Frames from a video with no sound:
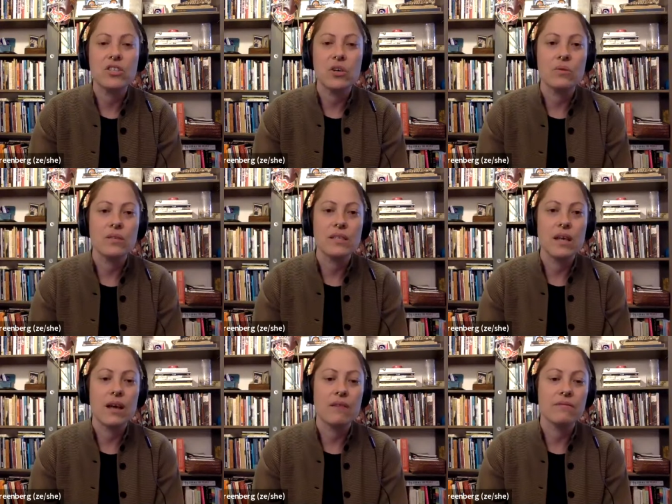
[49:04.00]
zones
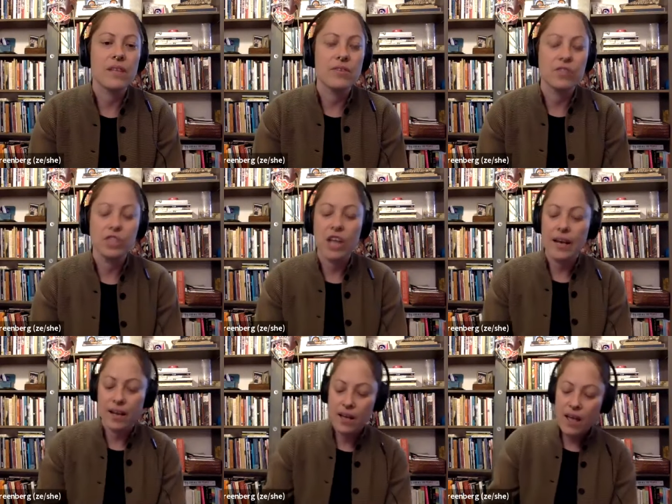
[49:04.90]
of southern
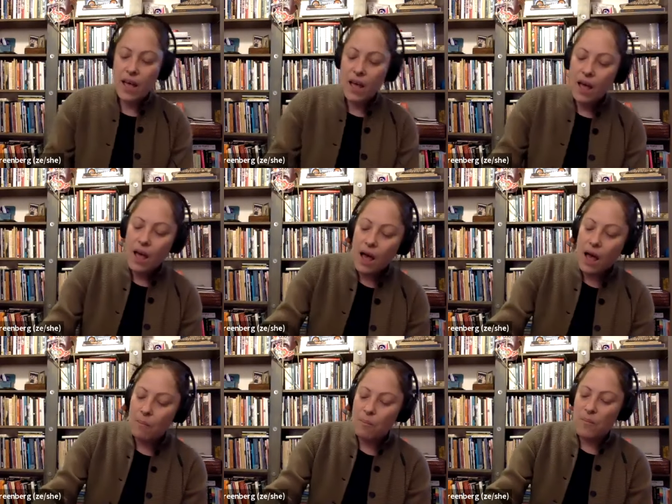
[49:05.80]
China.
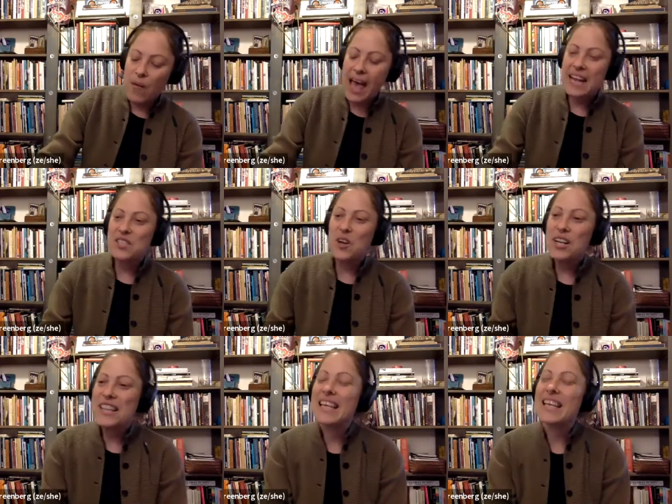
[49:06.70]
Um, and I
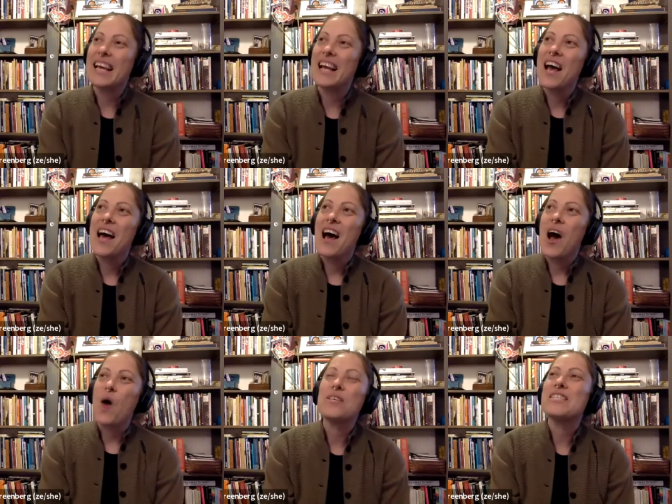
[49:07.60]
started thinking,
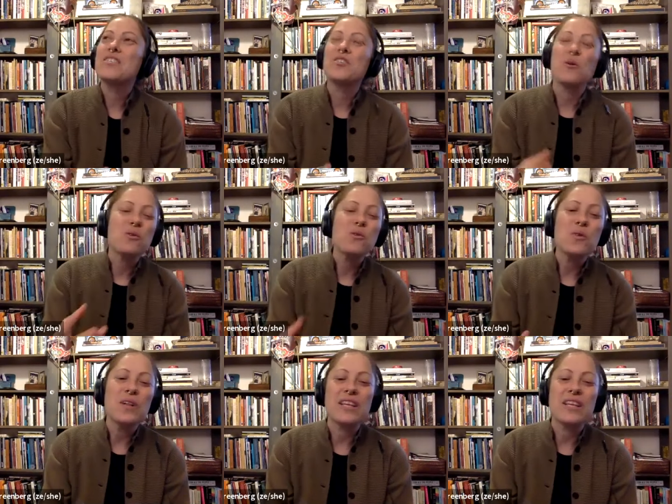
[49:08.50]
oh, this is so
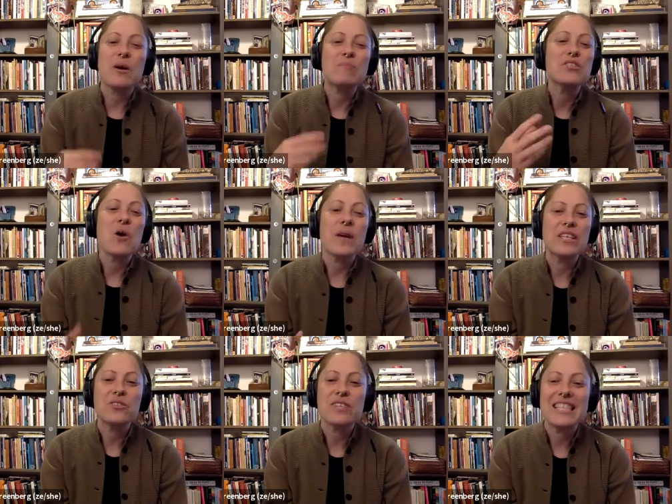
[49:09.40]
cool. You know, I'm so
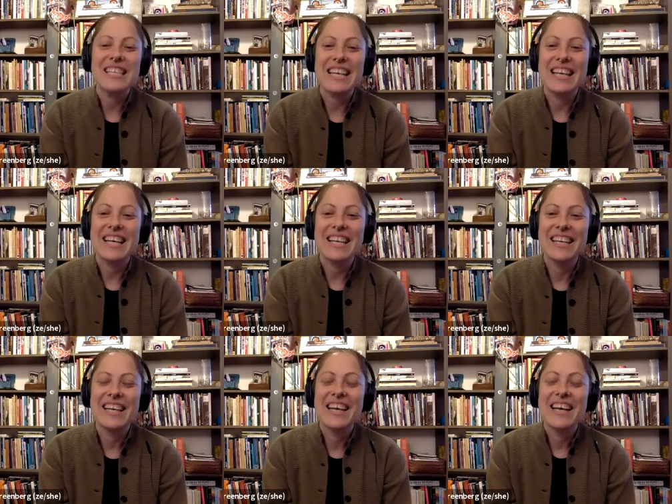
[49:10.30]
interested
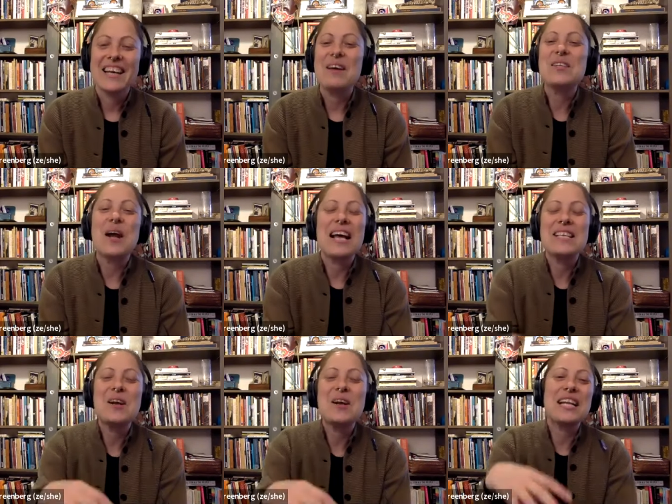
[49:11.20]
in you know, I, start, I
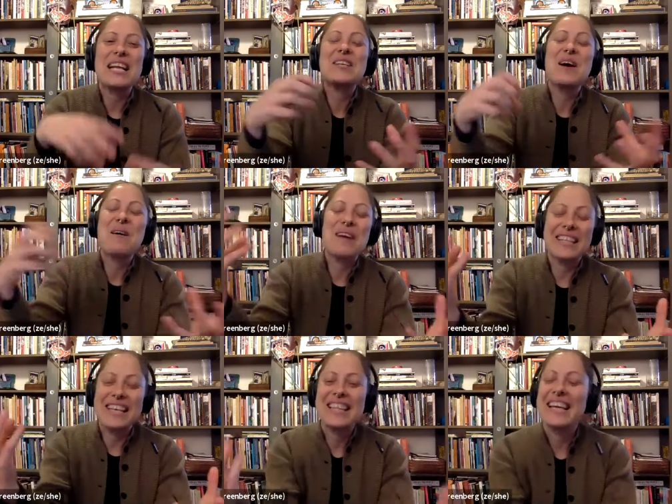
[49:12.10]
started
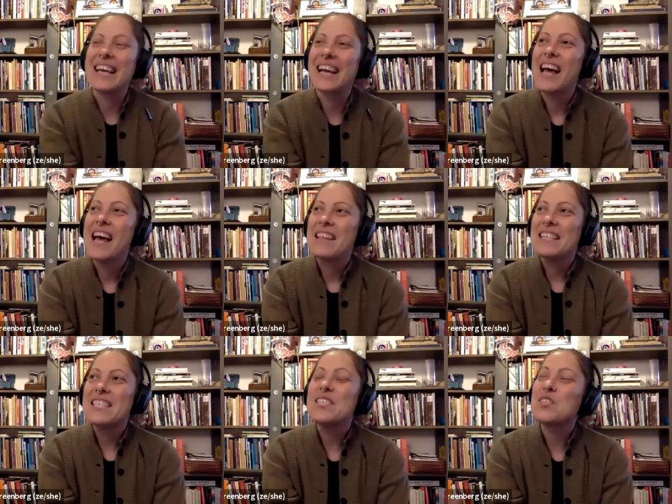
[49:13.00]
inchoately thinking,
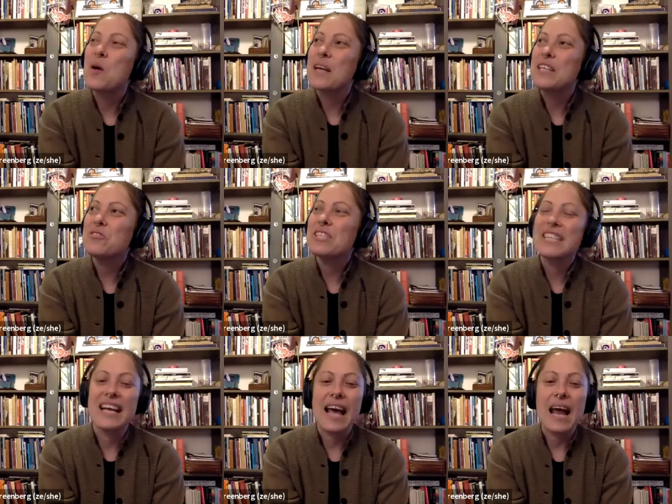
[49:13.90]
this is so
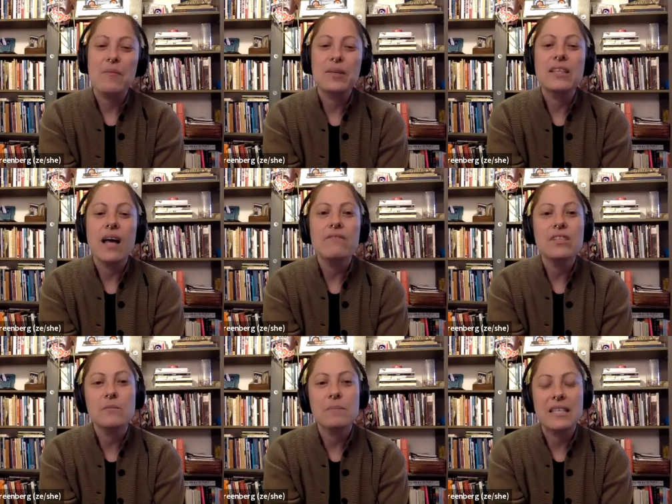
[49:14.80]
interesting. And I would love
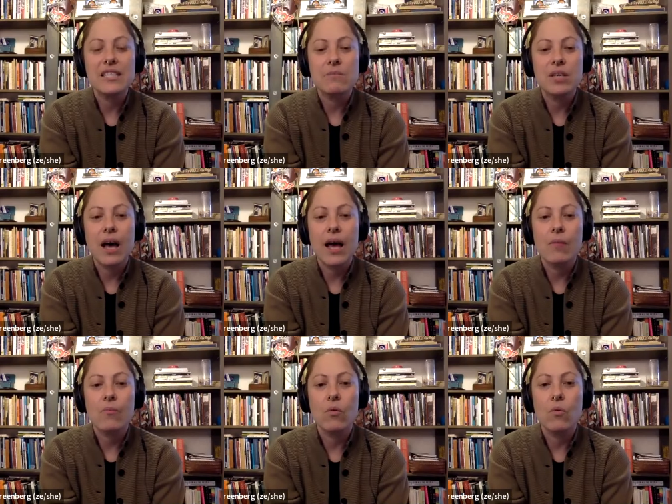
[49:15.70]
to spend some
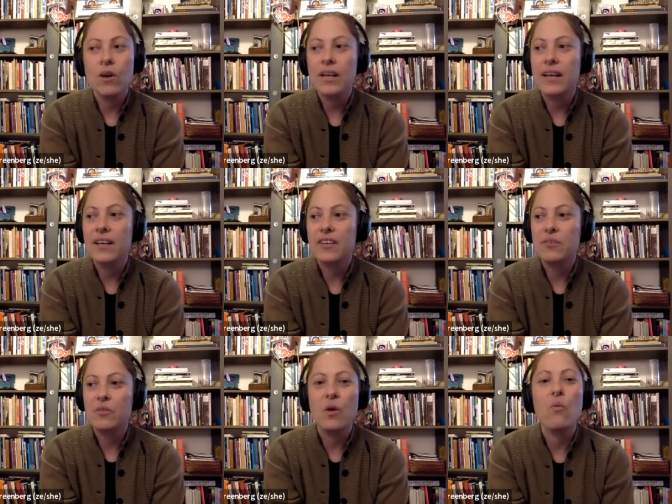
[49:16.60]
time working,
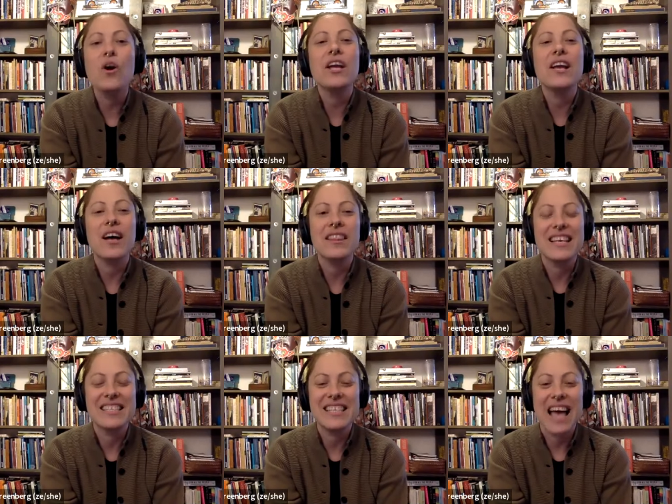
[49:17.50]
you know, working on
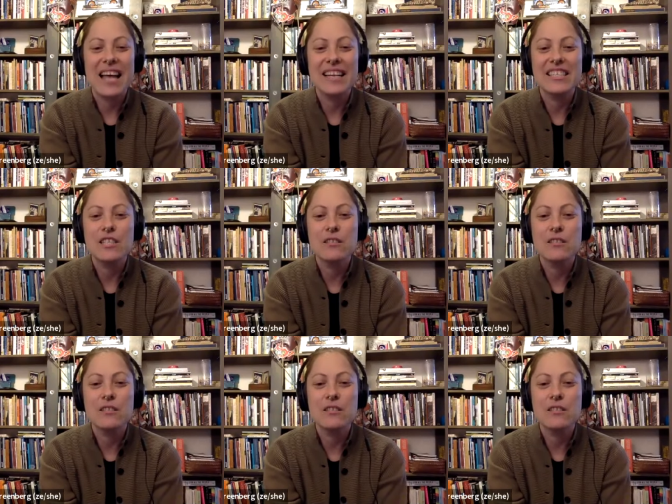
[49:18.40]
this and